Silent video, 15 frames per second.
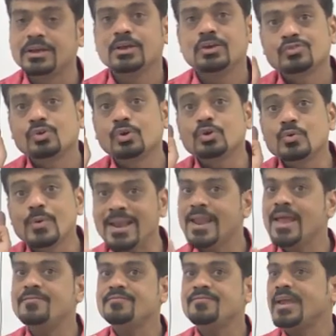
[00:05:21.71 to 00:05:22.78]
So dual
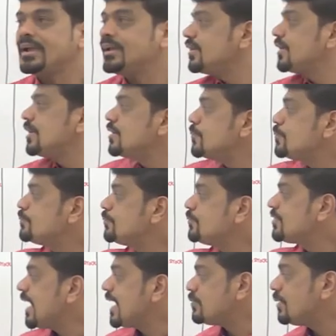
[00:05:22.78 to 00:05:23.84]
effect,
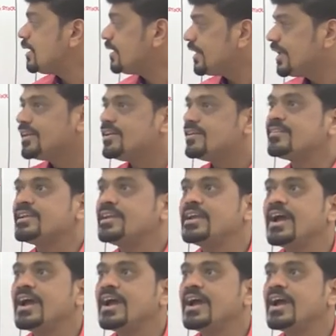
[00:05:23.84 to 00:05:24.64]
simultaneously